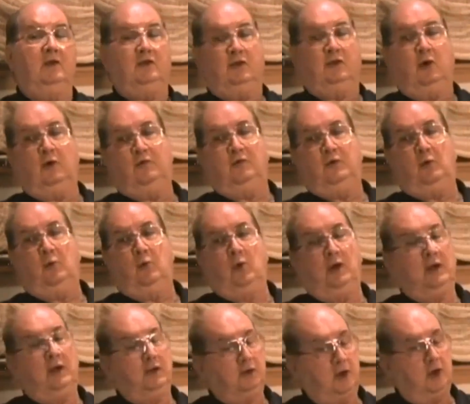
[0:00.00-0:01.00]
So if you
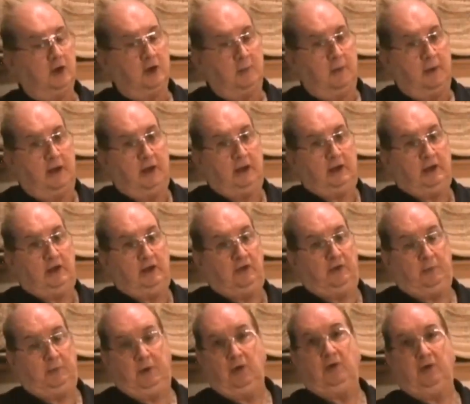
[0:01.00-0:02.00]
want to talk about
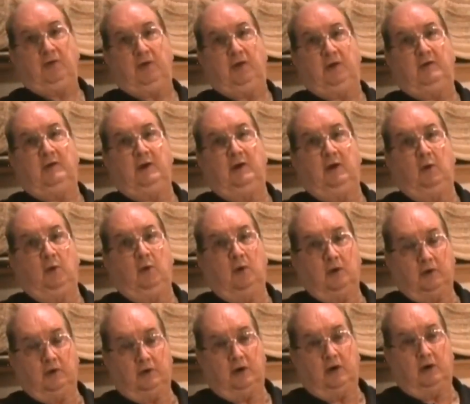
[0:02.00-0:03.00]
conspiracies and you
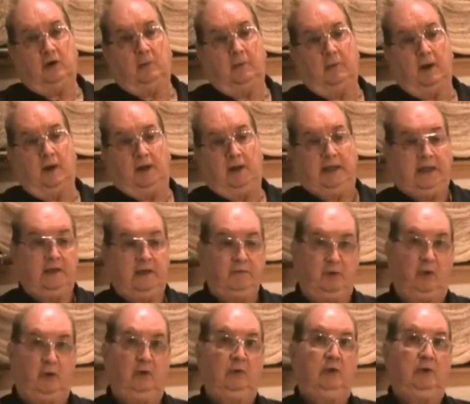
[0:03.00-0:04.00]
want to talk about
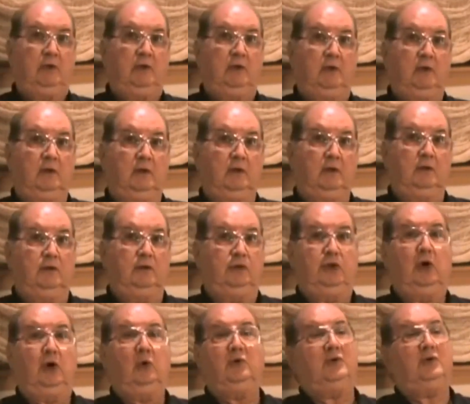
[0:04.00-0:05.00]
evil,
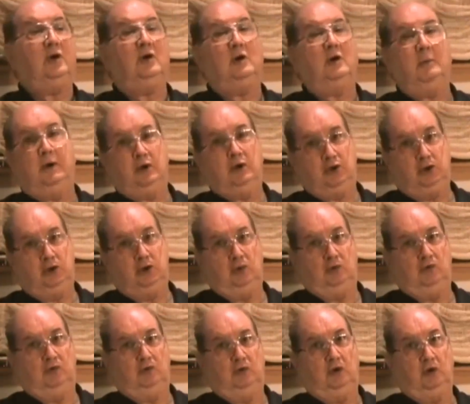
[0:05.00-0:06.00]
don't talk about
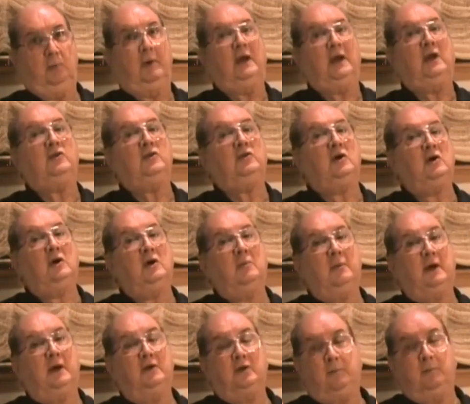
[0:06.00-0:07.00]
Jews. You better talk
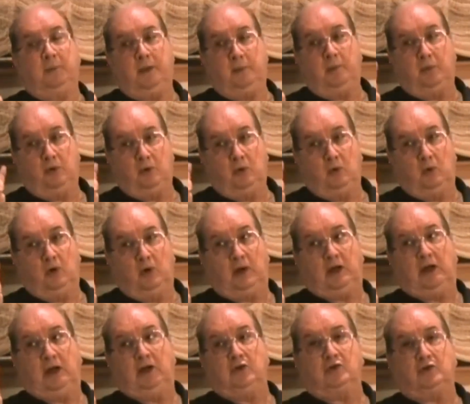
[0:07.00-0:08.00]
about the people who
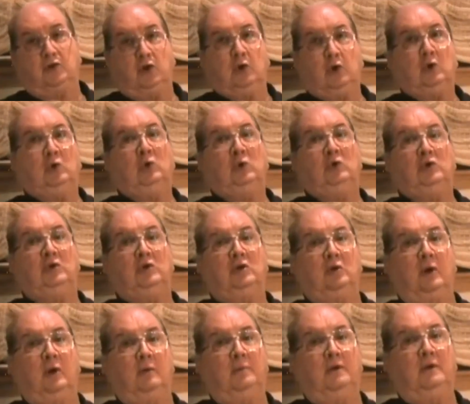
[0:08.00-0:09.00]
would control
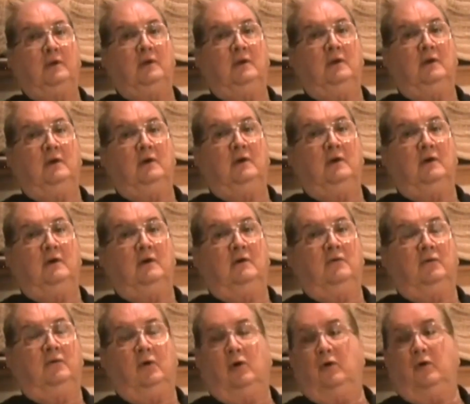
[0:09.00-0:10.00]
Europe
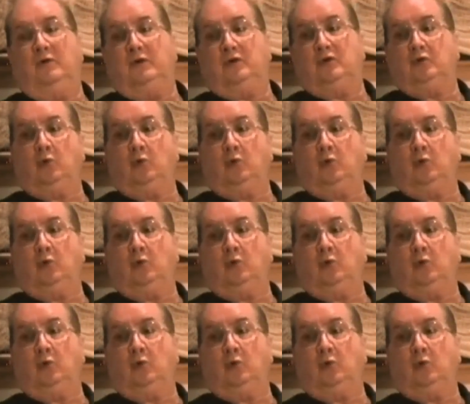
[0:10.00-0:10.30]
for over